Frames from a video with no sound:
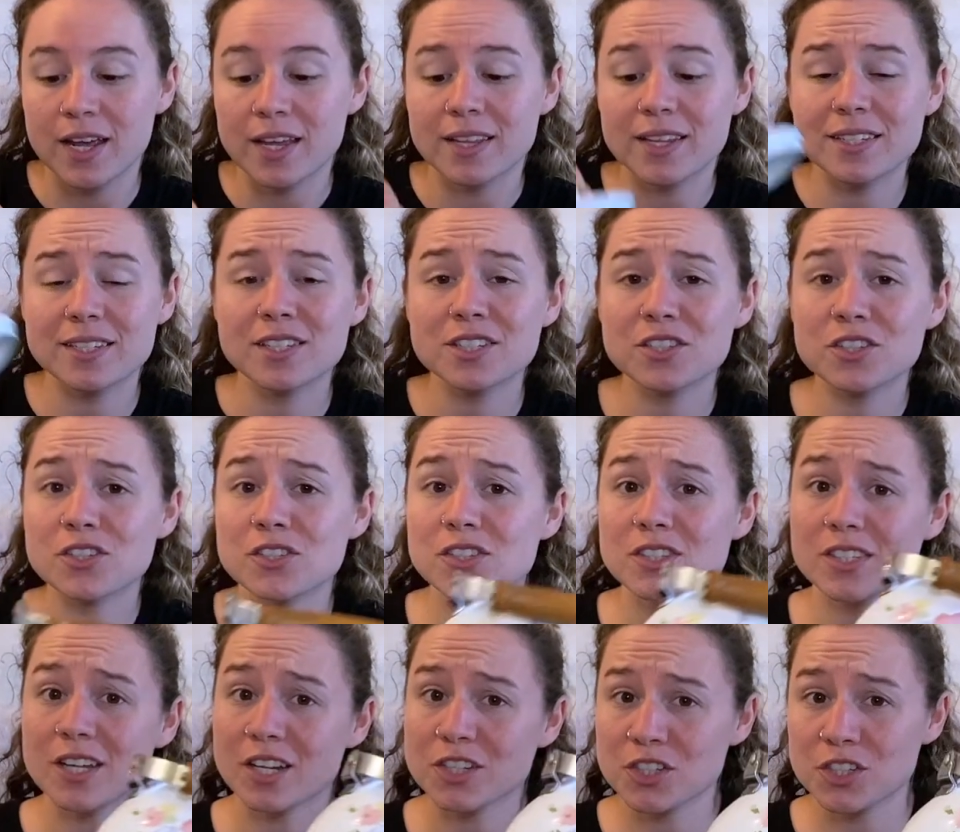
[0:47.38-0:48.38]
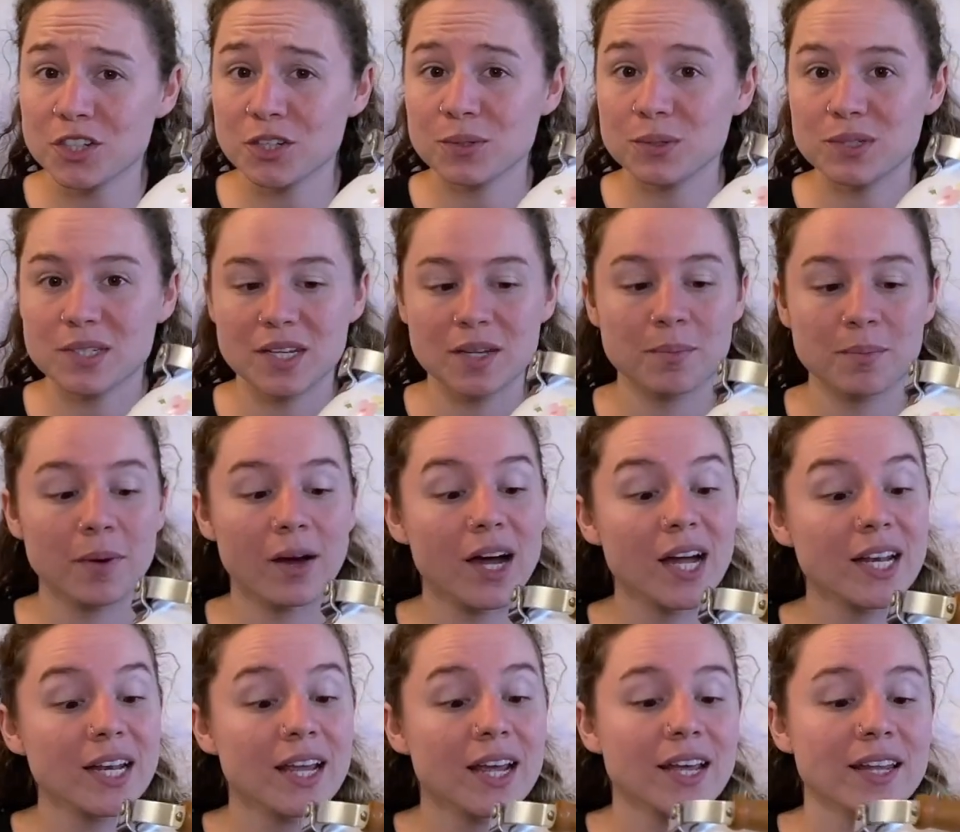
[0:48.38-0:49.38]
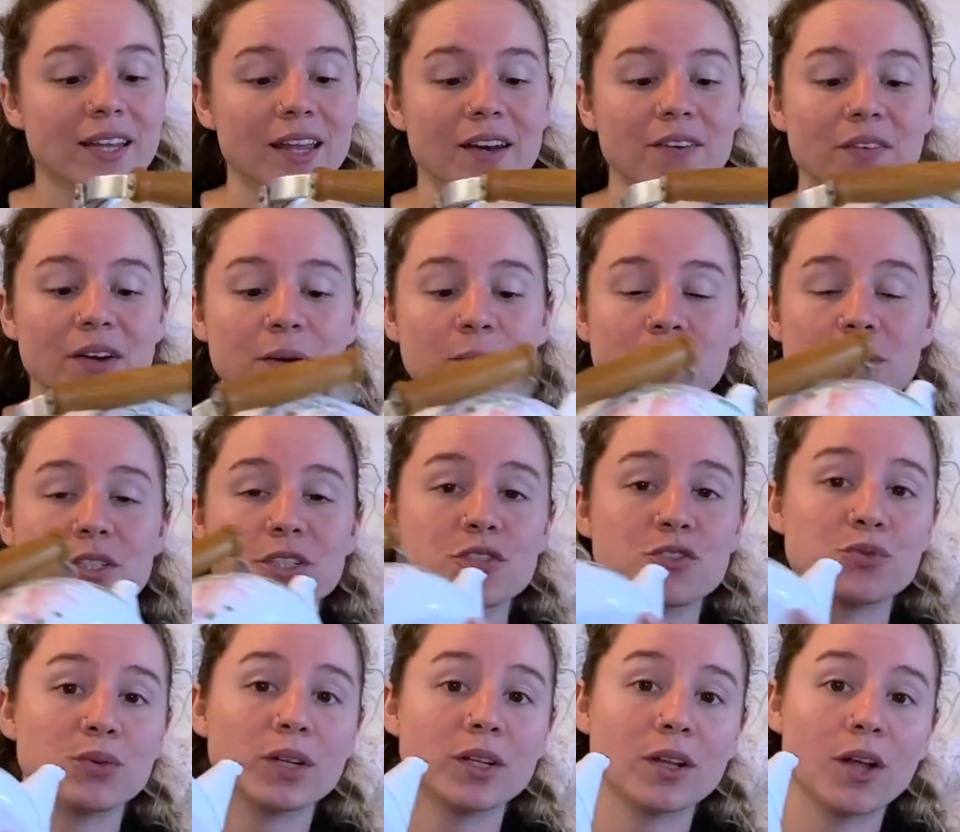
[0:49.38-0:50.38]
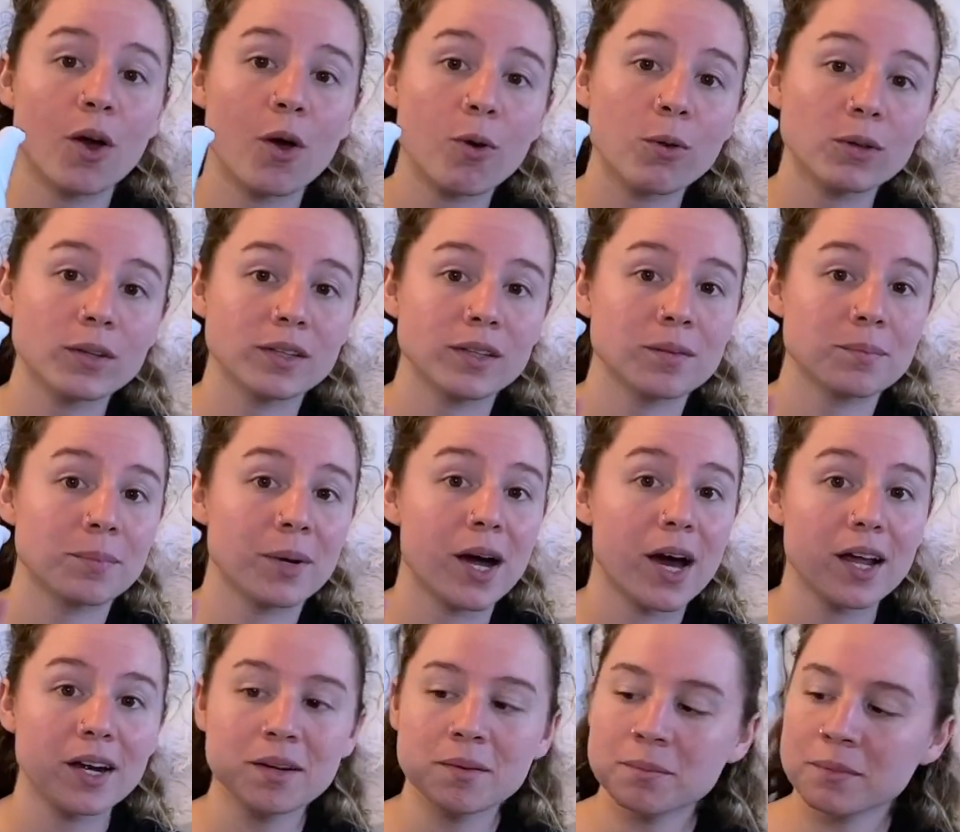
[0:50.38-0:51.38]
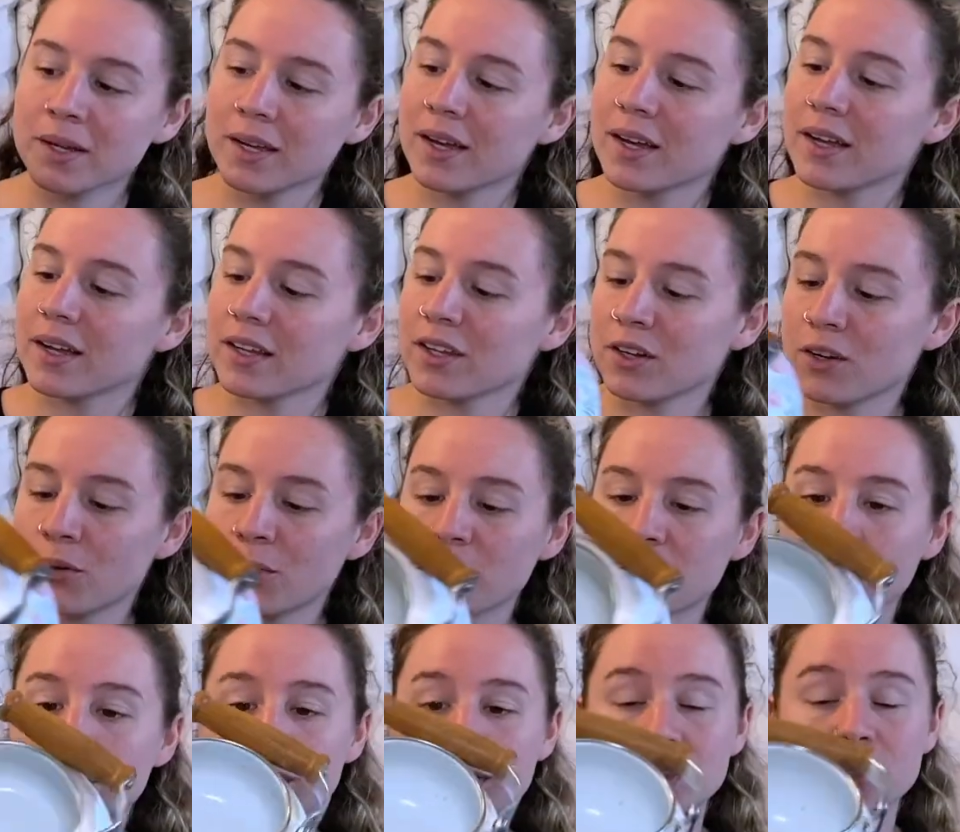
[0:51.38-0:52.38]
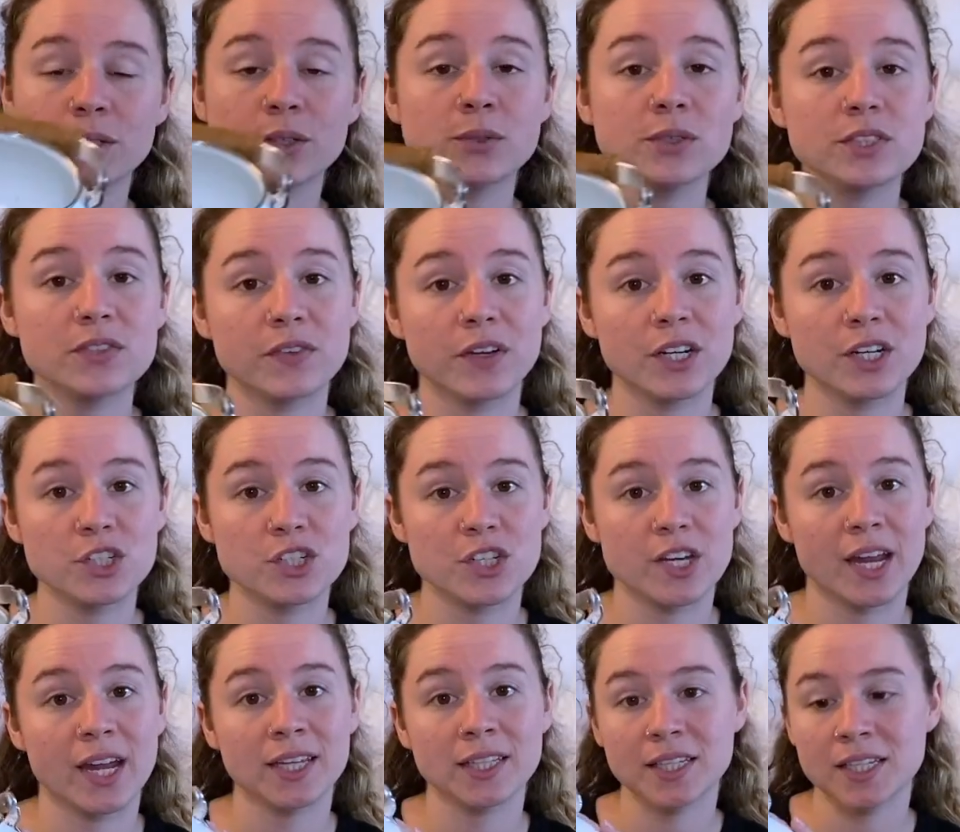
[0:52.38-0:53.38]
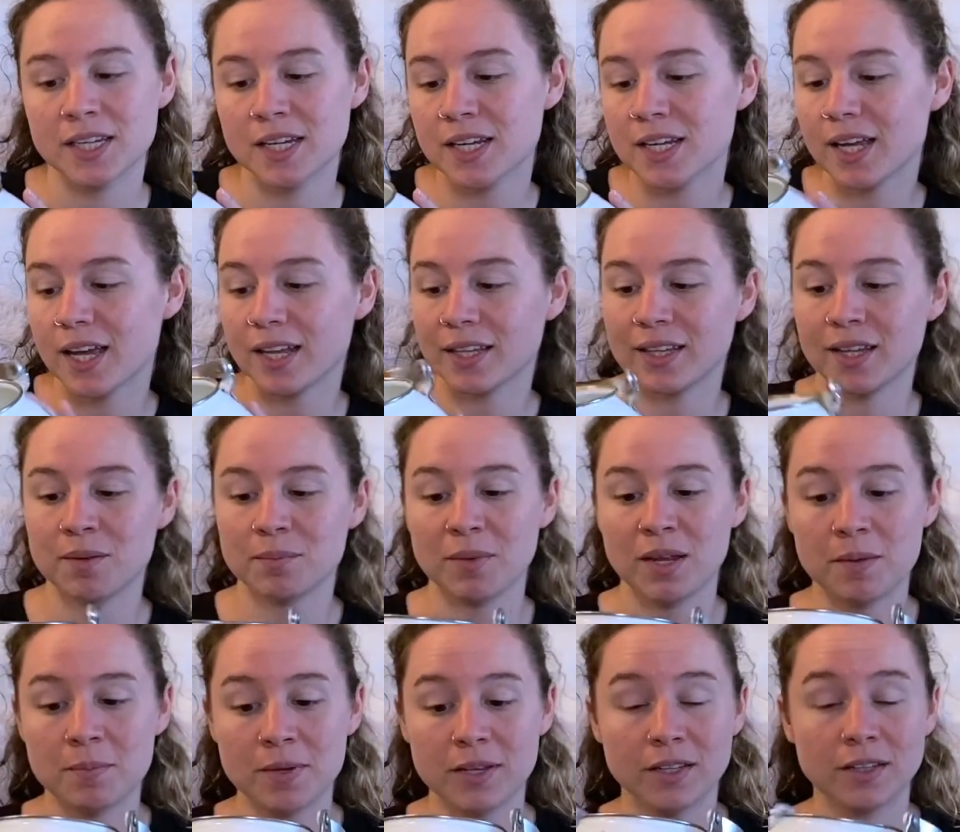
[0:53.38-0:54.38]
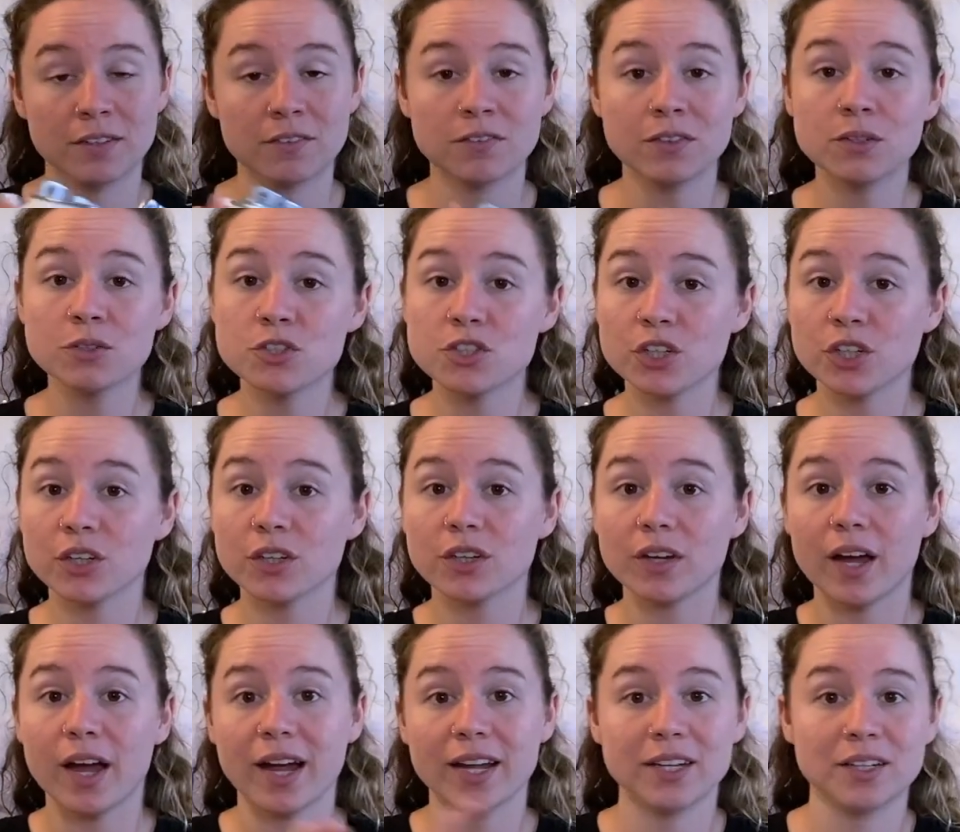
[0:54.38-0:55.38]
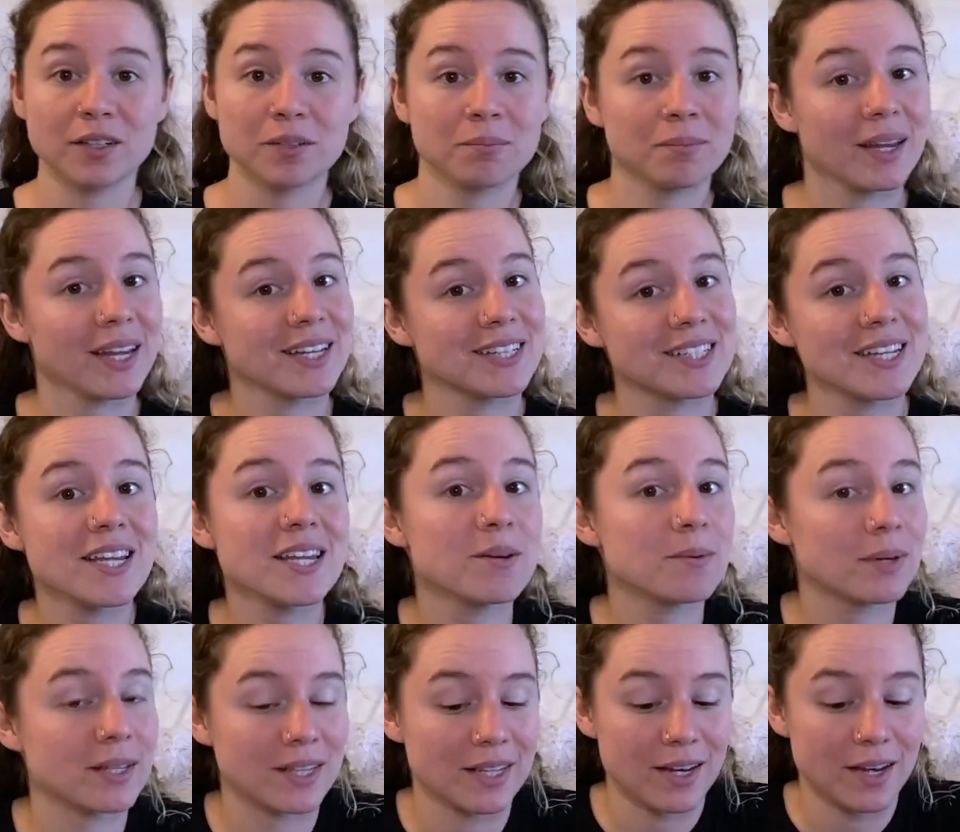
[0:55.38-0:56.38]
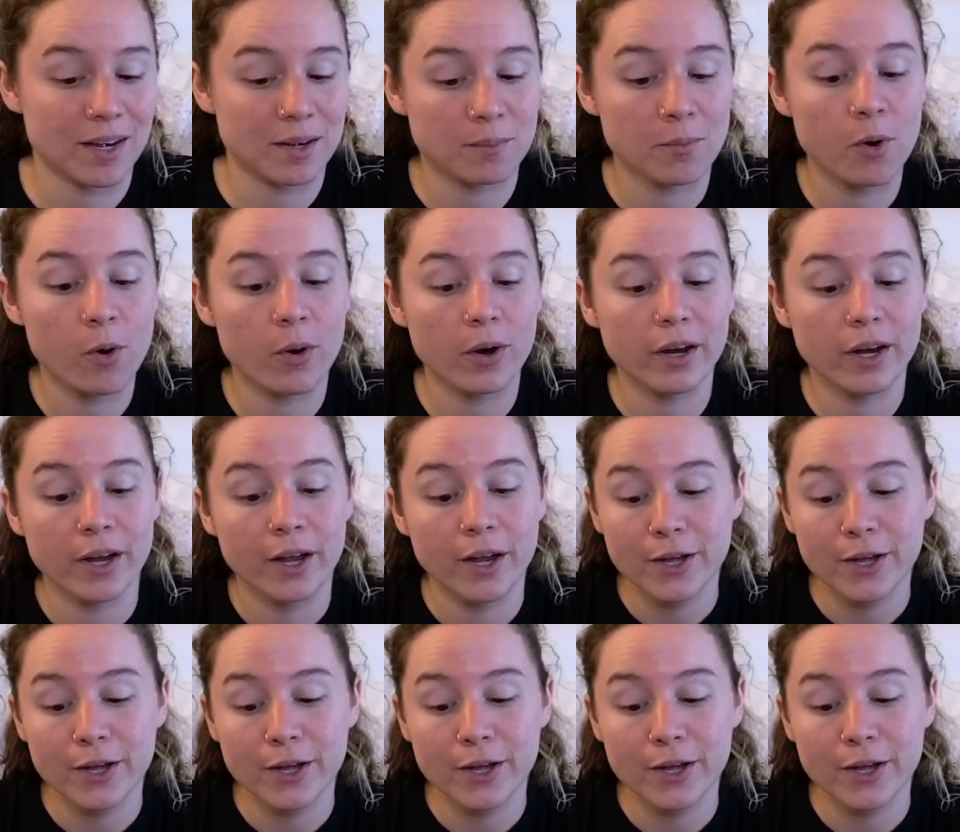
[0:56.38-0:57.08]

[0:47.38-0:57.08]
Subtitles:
This is just such a cute teapot that if I were to drill a hole in the bottom, it would lose functionality, and then maybe in the future, I couldn't make tea with it anymore.